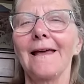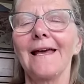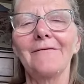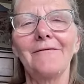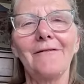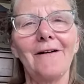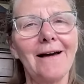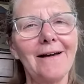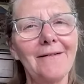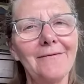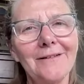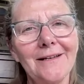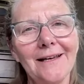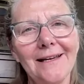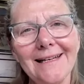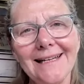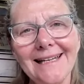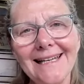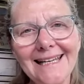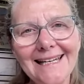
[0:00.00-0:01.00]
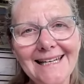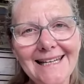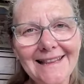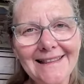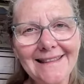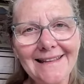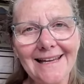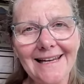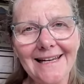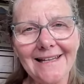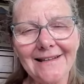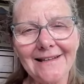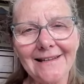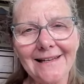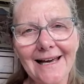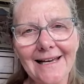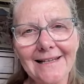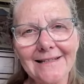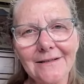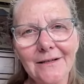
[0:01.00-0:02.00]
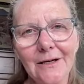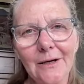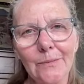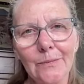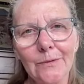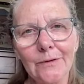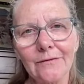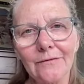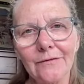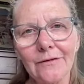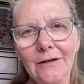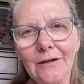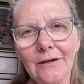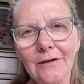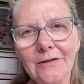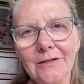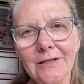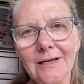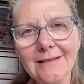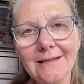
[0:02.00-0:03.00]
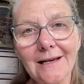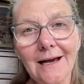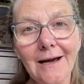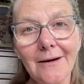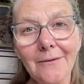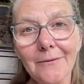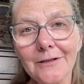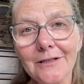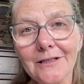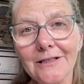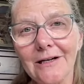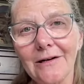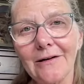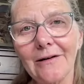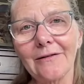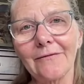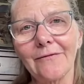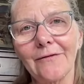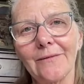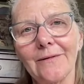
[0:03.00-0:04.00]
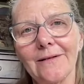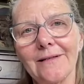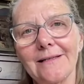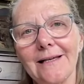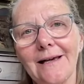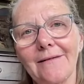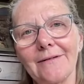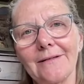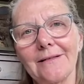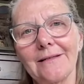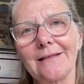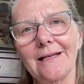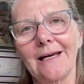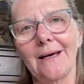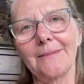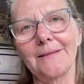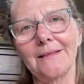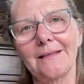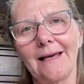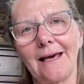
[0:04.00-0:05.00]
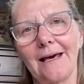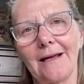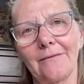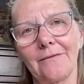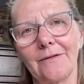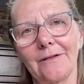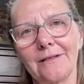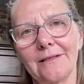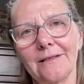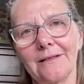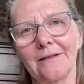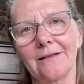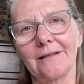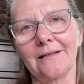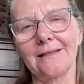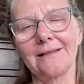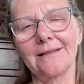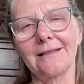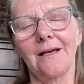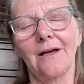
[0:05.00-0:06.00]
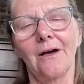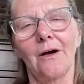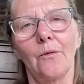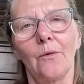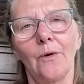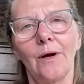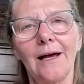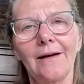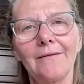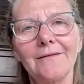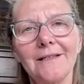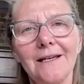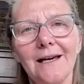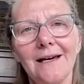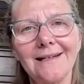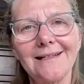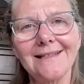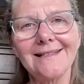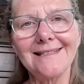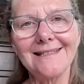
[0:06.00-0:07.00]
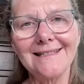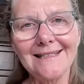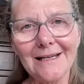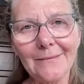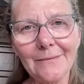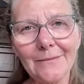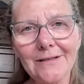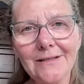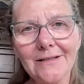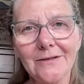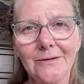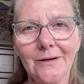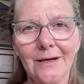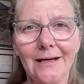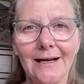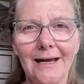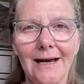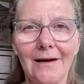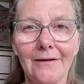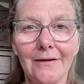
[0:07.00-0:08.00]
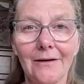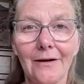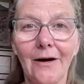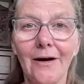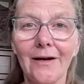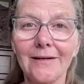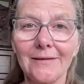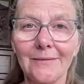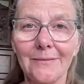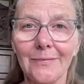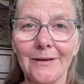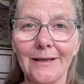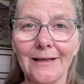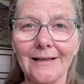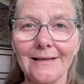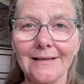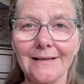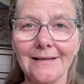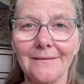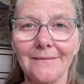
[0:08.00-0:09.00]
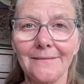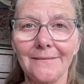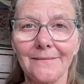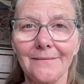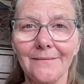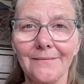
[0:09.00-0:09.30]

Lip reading: If I've done anything in the last couple of years, as I was sharing from the 7 steps and out of the stillness, what I've done is demonstrate how to contemplate.